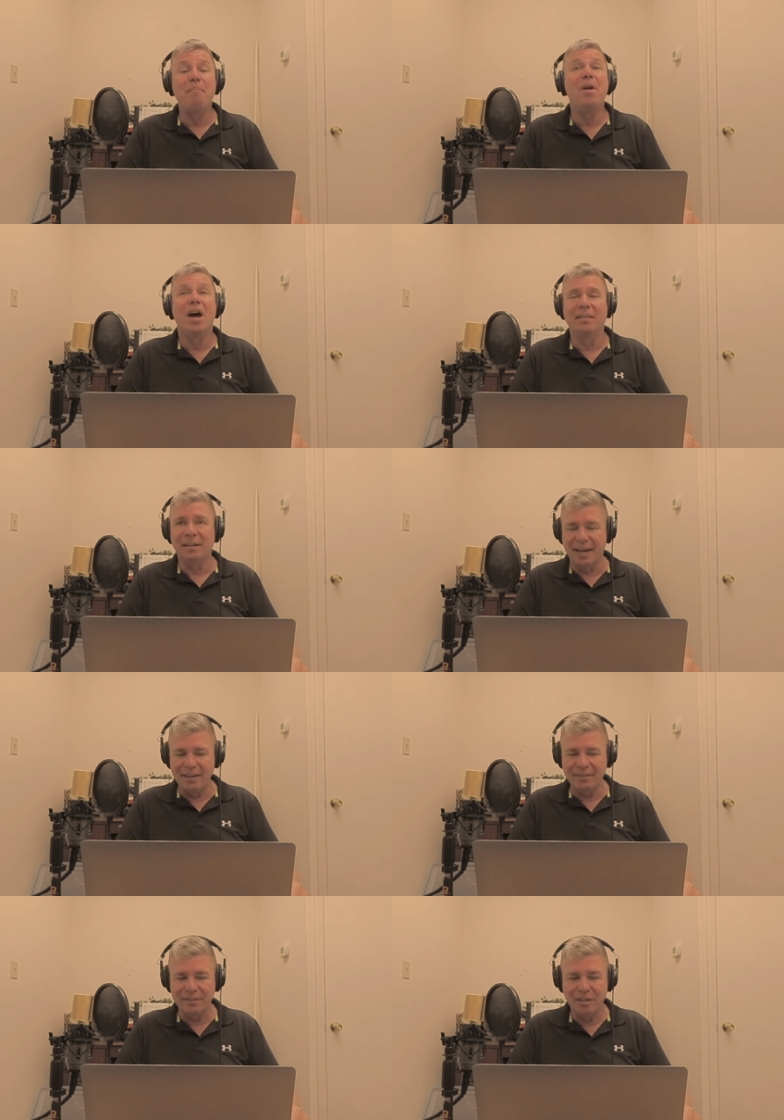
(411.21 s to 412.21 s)

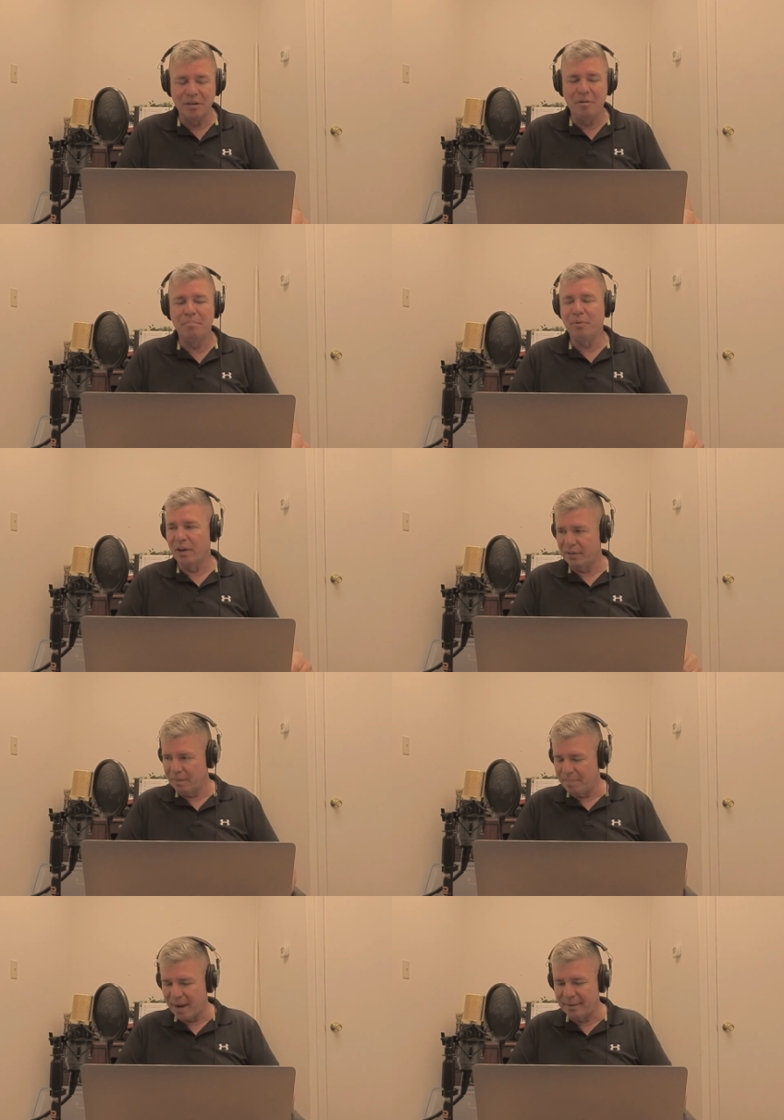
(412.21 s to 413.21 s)
Nonetheless,
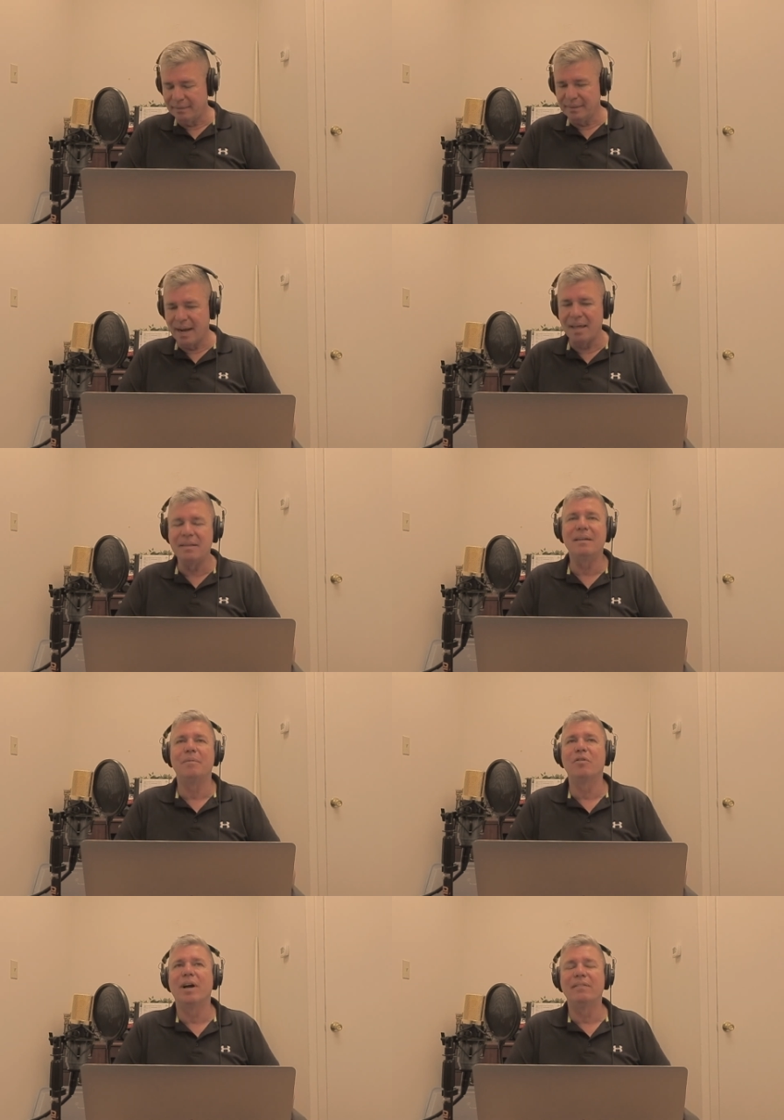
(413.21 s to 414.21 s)
President Biden and the
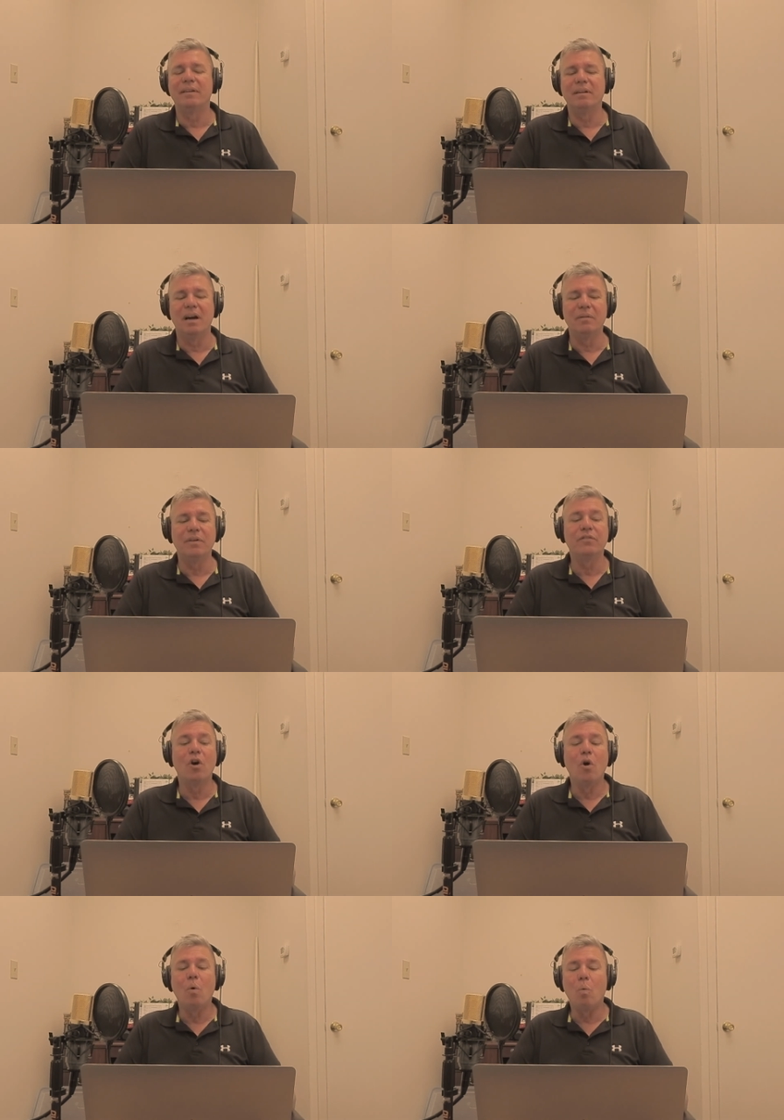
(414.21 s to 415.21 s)
Democrats in Congress
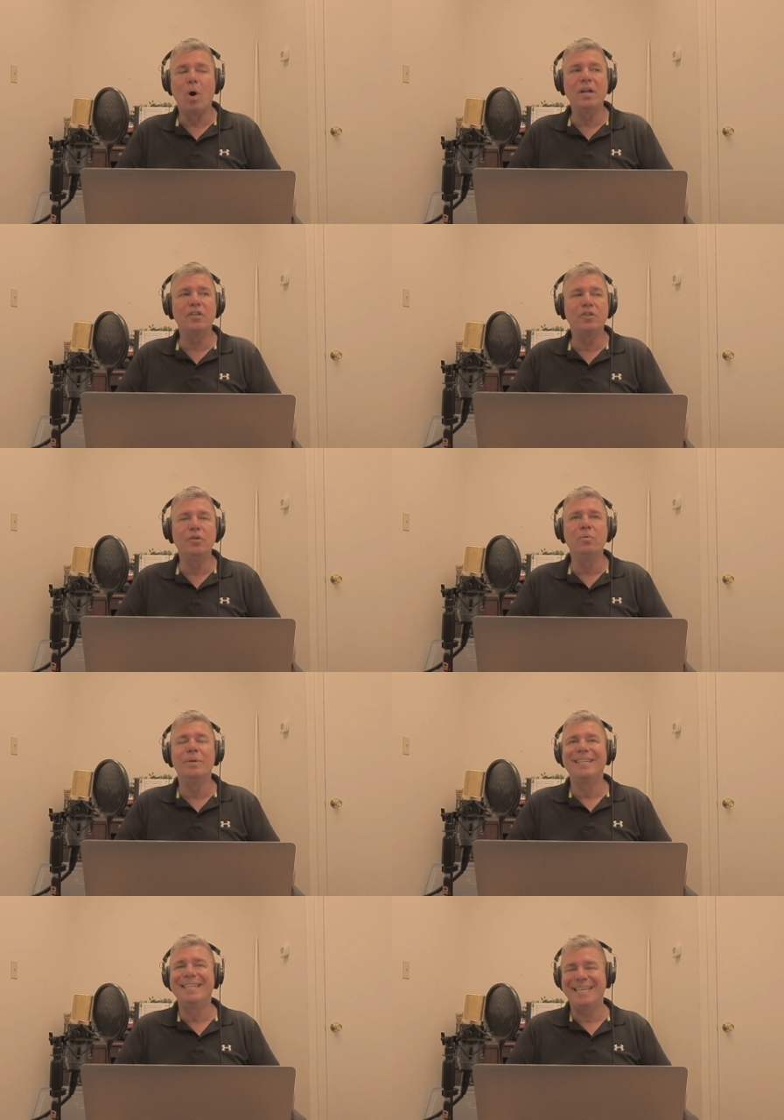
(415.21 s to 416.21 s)
want to
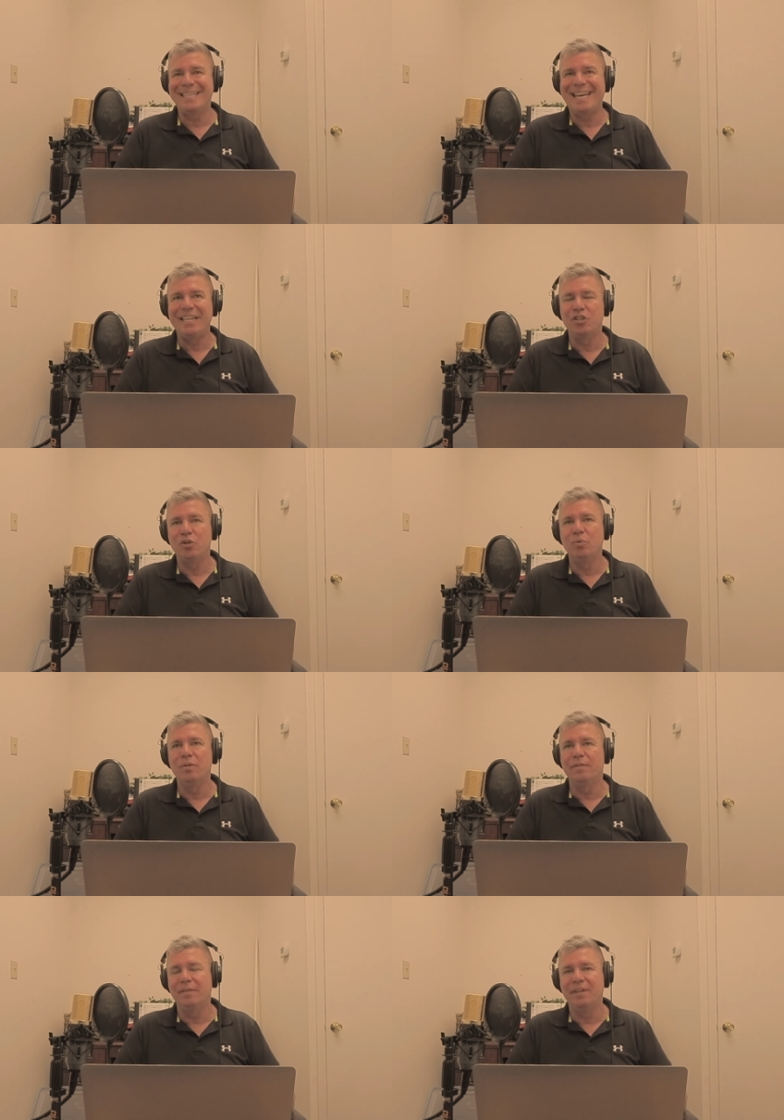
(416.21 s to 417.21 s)
dictate to
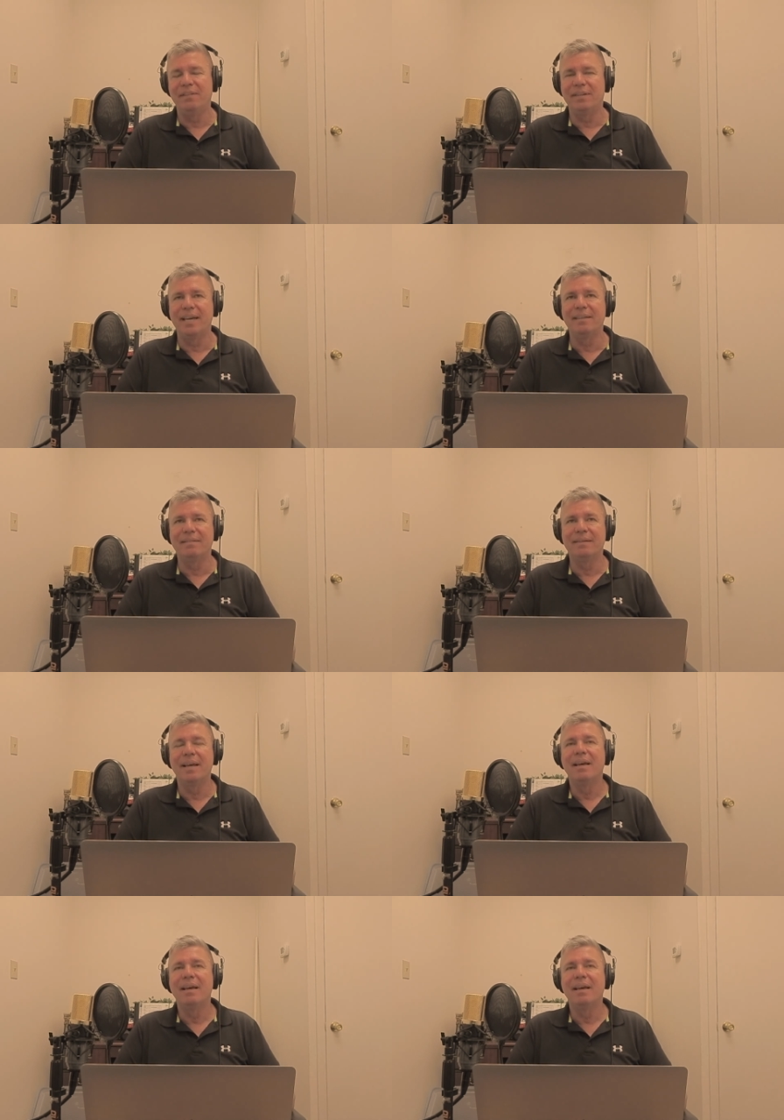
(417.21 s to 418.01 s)
the 50 states